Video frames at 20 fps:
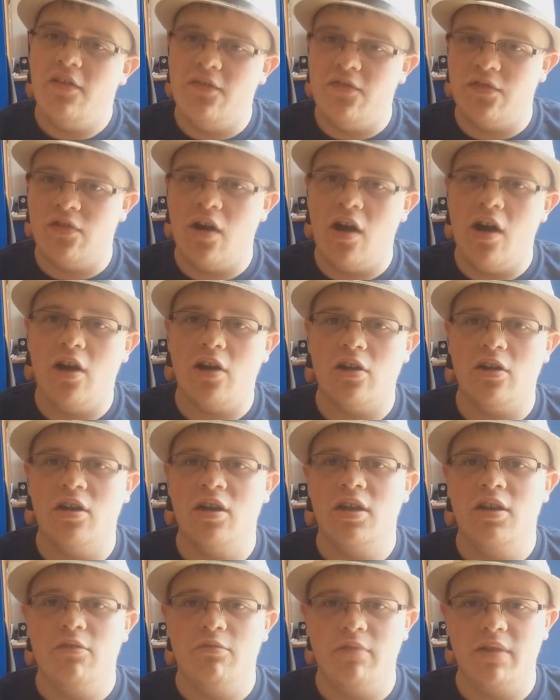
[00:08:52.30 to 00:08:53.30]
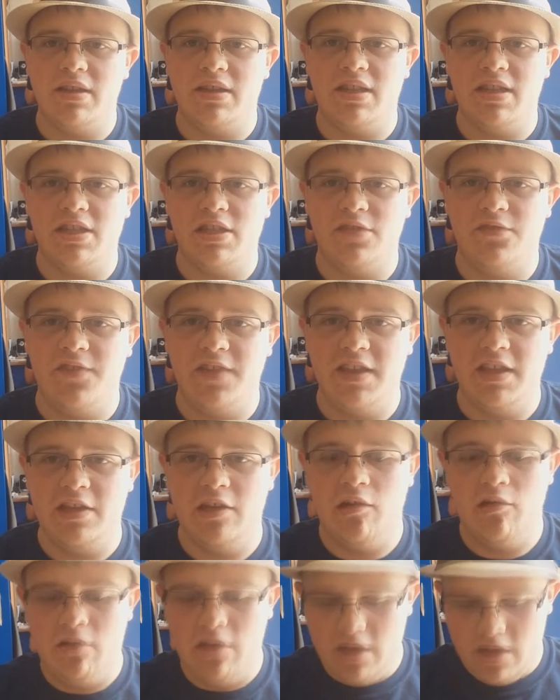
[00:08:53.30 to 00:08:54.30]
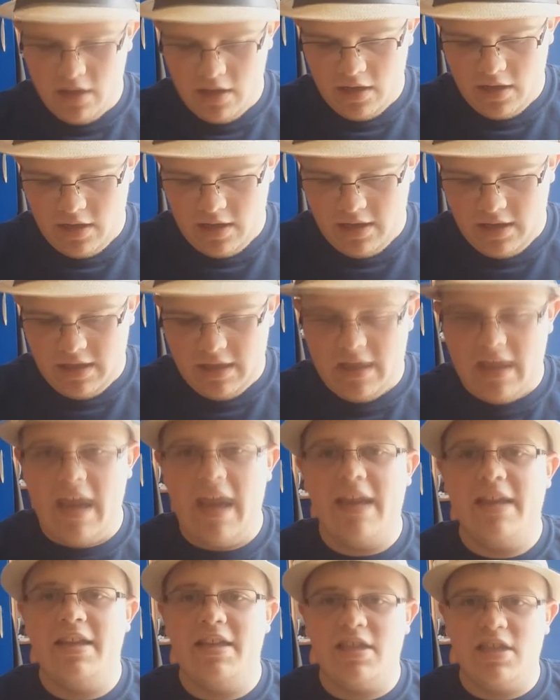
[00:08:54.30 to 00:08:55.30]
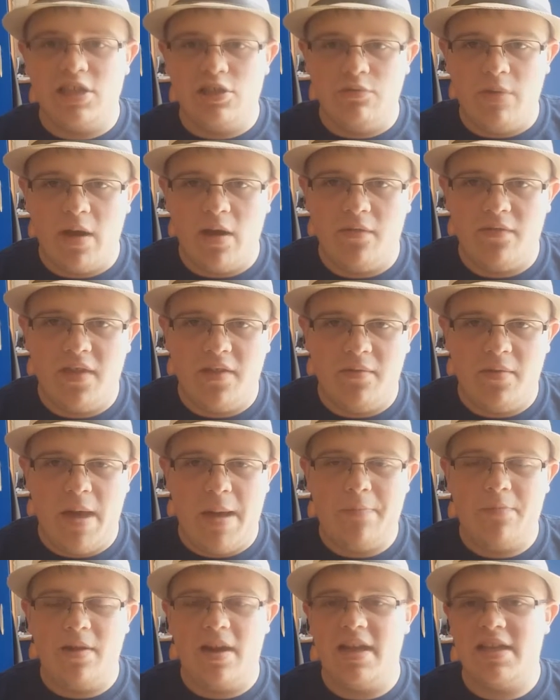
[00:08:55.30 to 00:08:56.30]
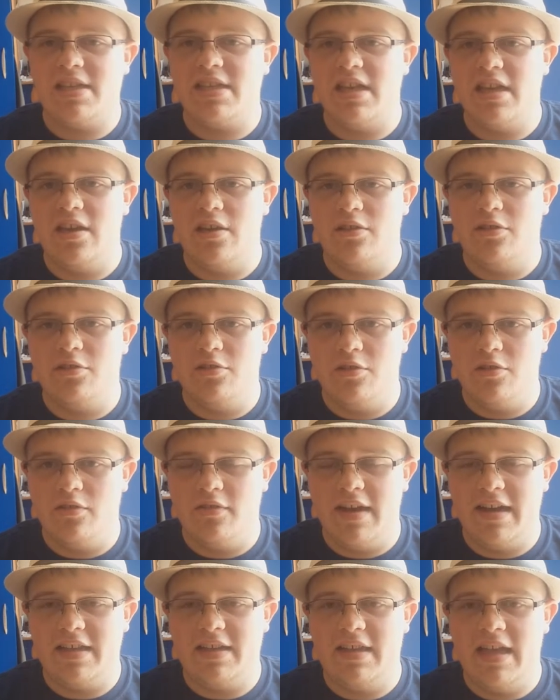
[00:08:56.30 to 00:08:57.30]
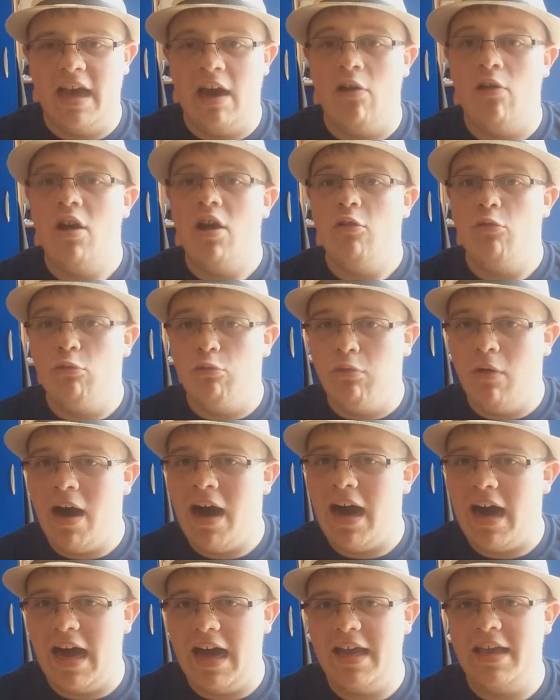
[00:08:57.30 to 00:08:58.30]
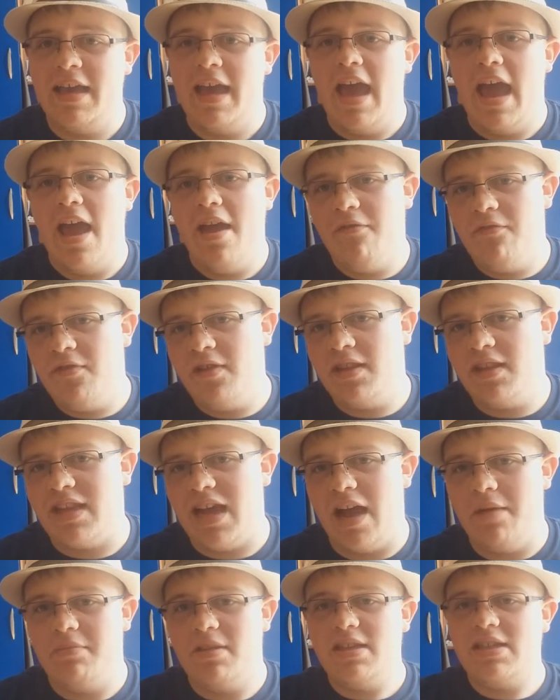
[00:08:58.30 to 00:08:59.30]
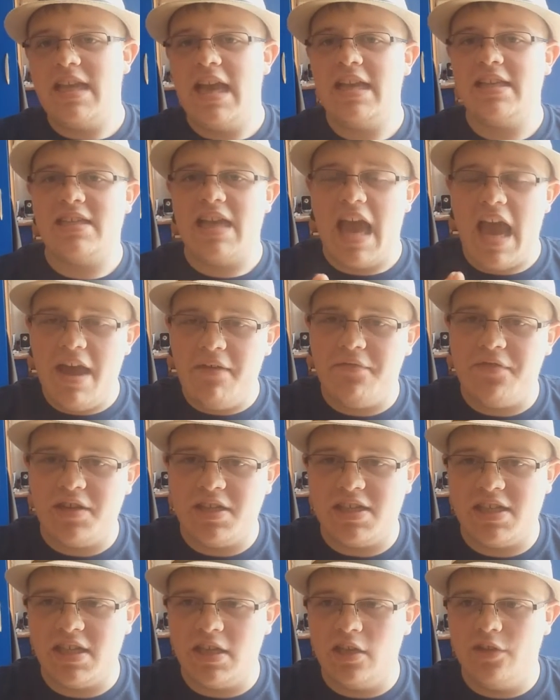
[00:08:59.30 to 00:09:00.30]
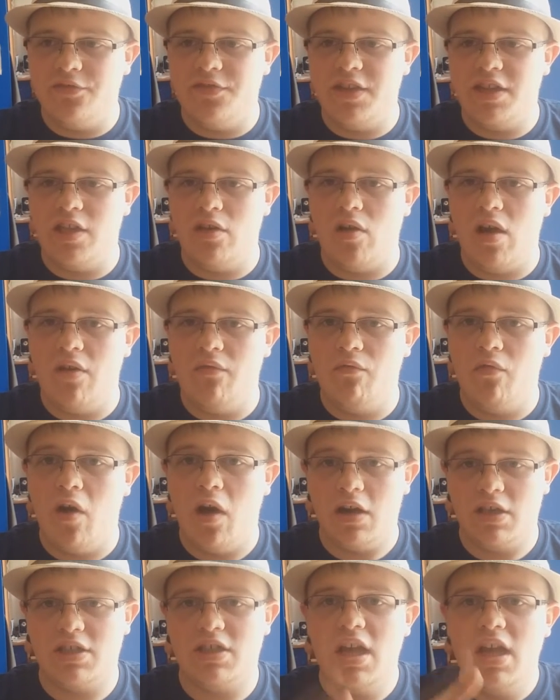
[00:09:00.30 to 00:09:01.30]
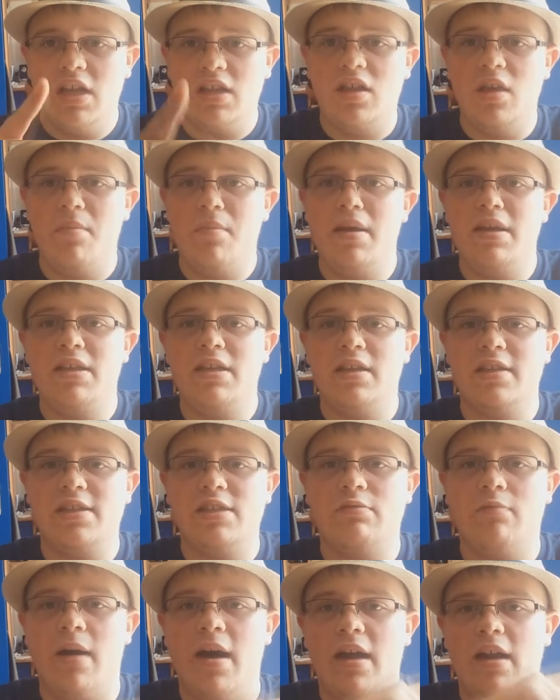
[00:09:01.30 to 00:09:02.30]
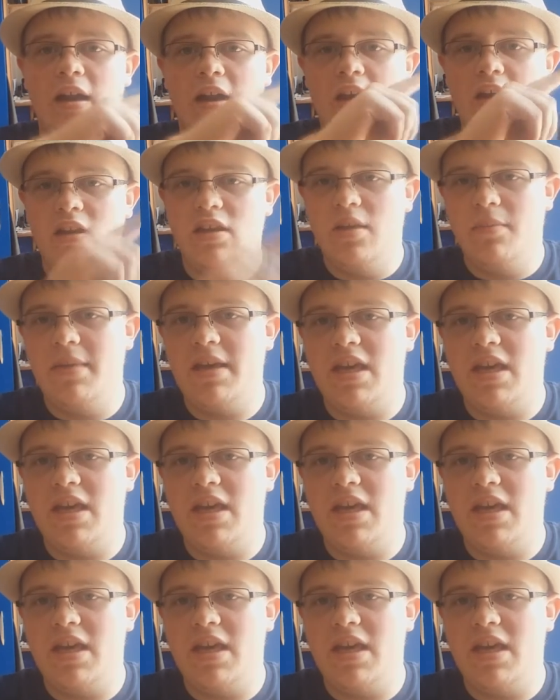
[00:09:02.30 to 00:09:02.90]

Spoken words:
wrong with this video. And this is one of them, I'm gonna say it to you right now. Why, every time, this has every single video I've watched, the Minions one, the